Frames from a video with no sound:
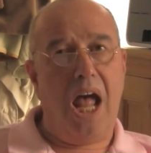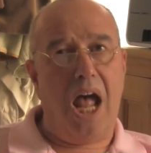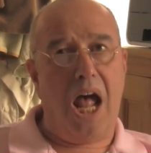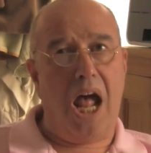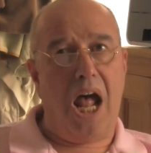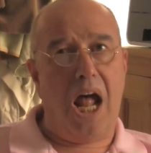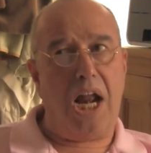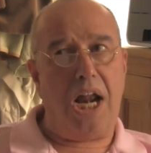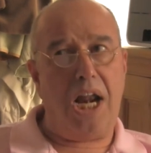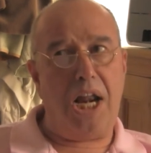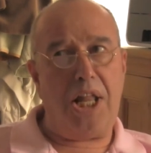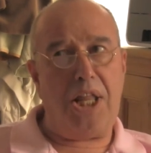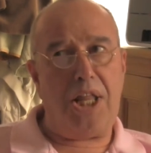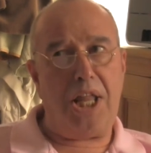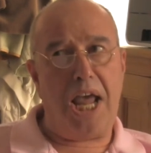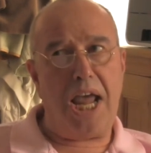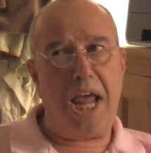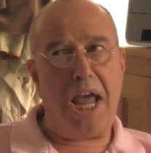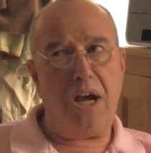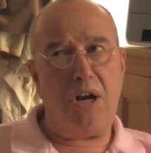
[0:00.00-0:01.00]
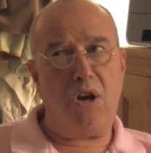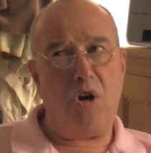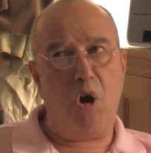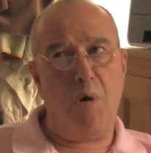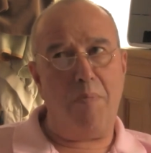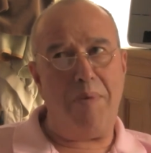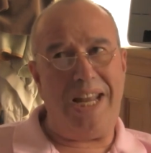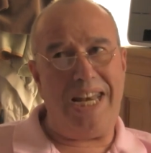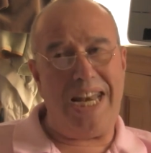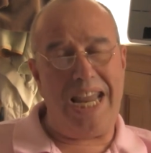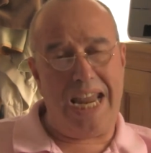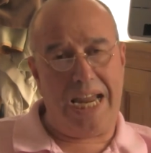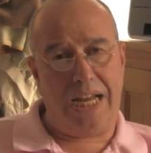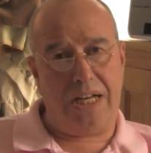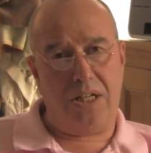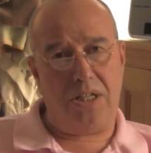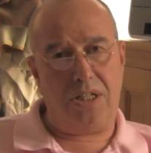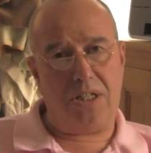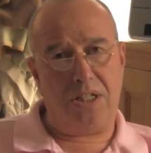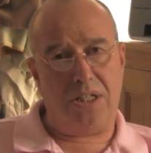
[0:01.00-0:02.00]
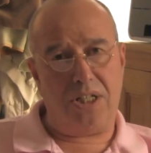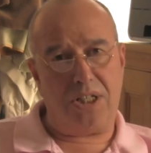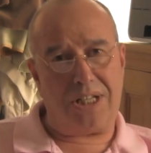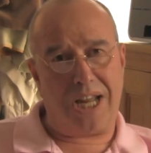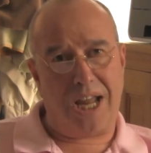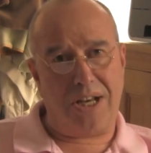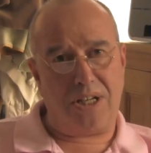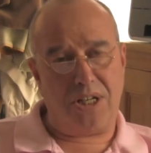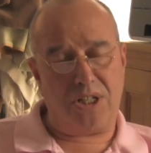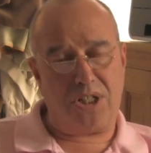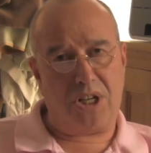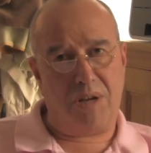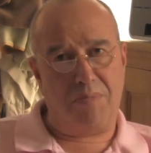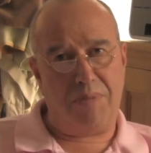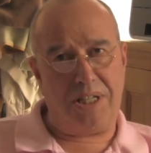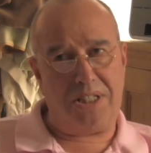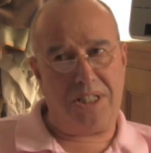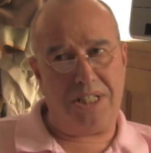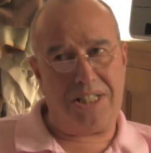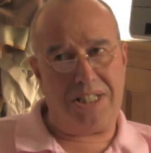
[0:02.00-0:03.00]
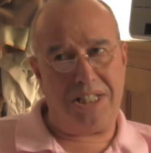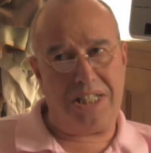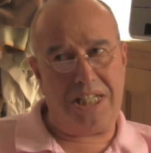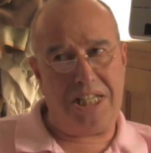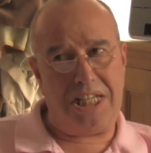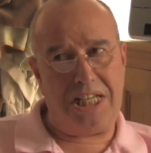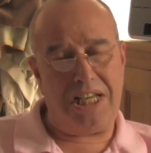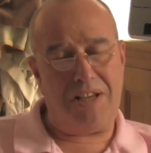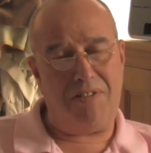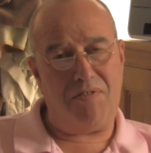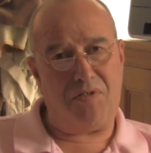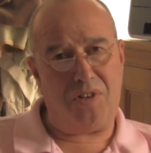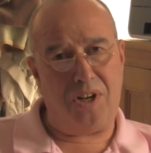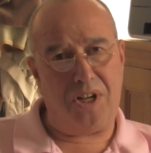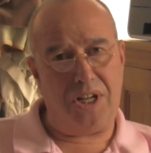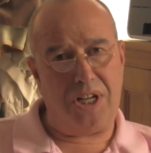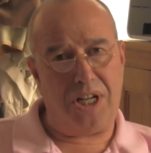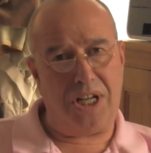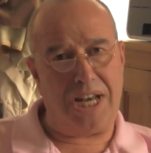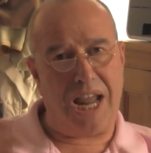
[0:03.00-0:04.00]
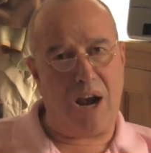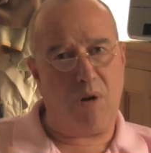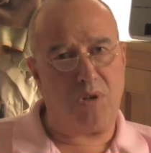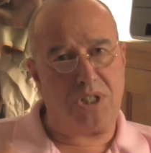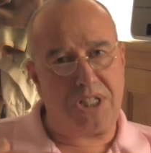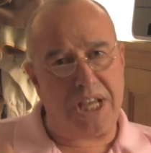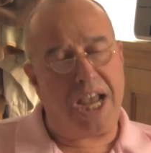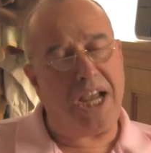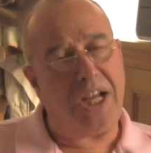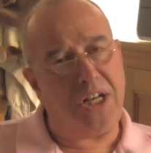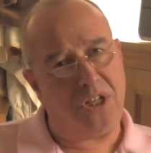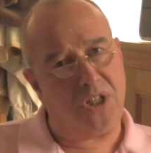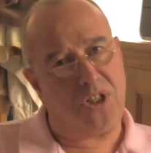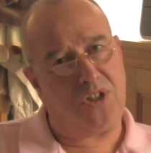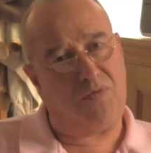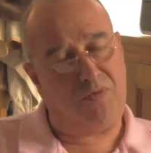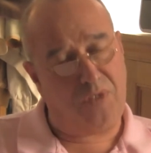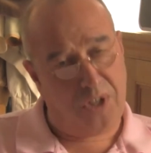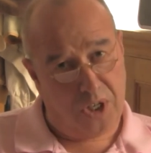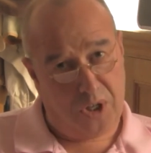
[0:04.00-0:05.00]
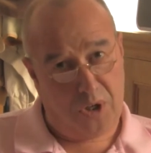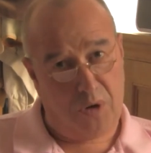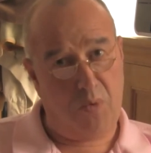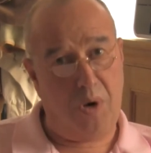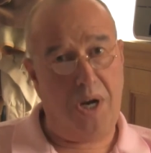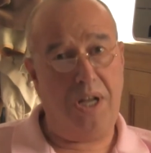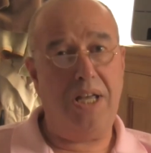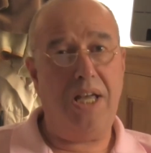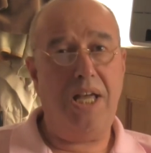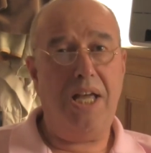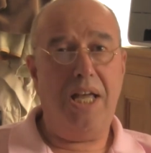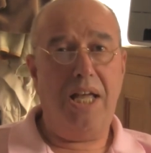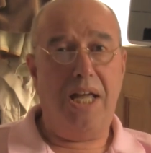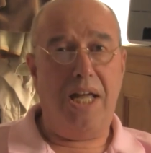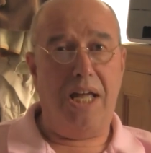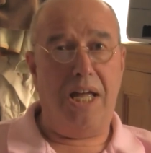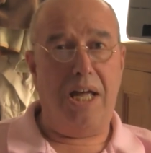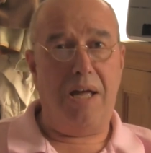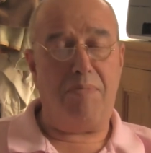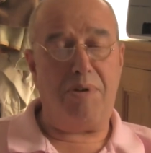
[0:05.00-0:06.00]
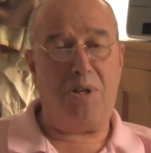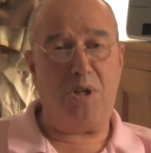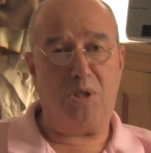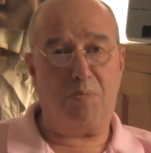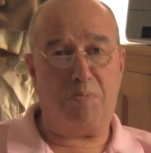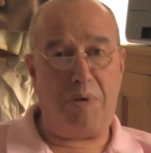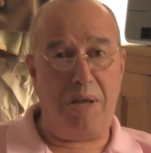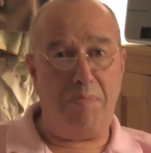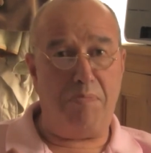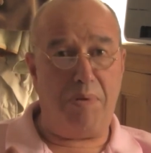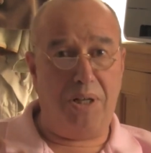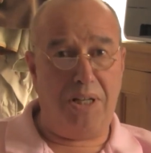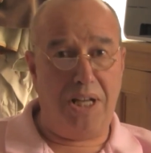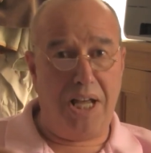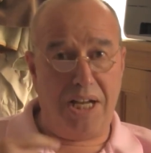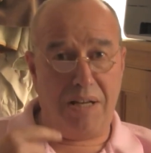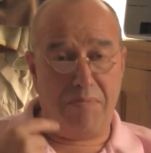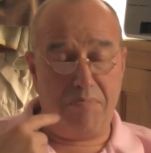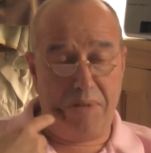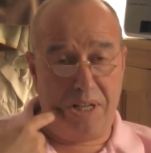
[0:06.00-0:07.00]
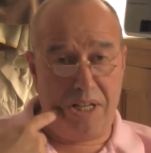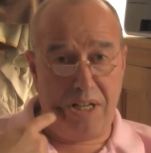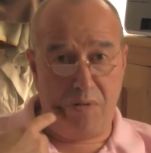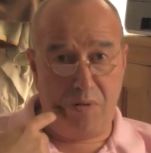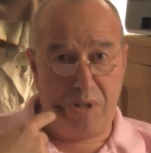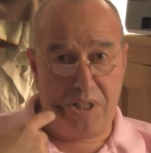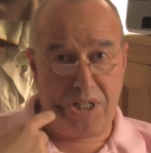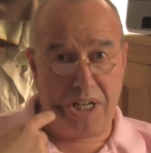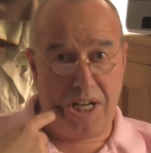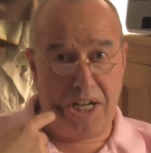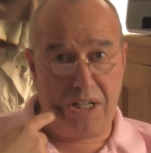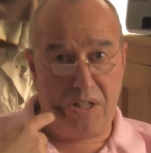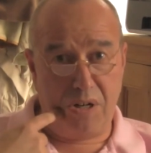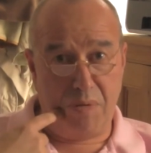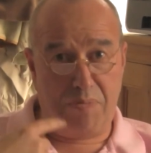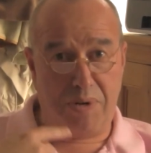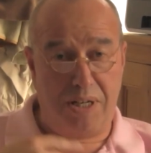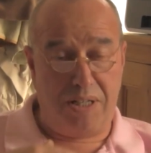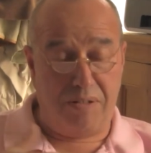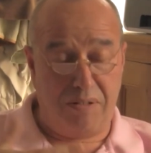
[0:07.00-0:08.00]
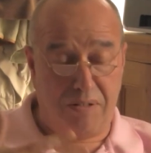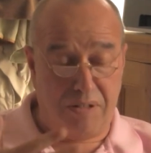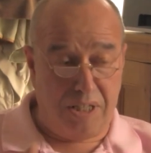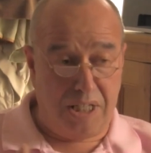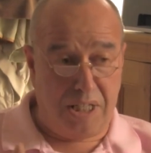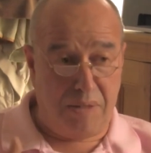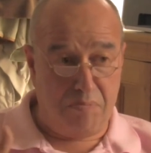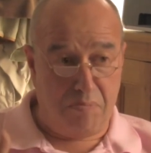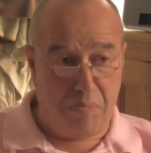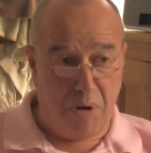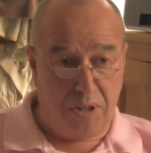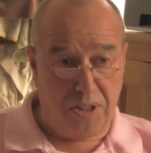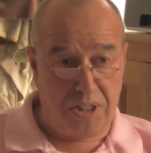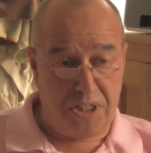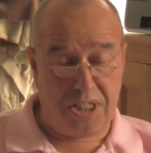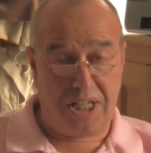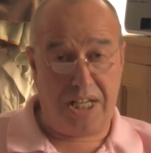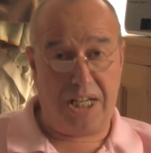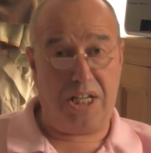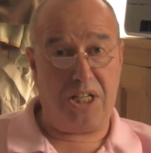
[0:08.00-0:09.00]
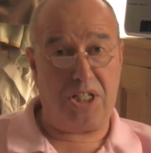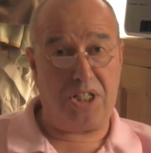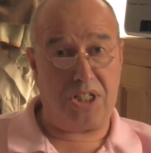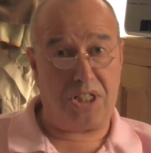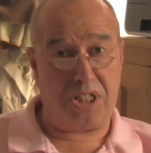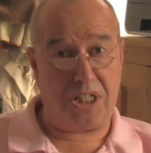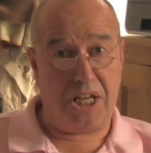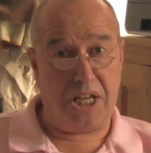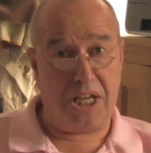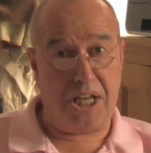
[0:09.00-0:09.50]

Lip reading: and they are coming in to the Standards Committee to give an outsider's view, because people like me who are tied up in politics,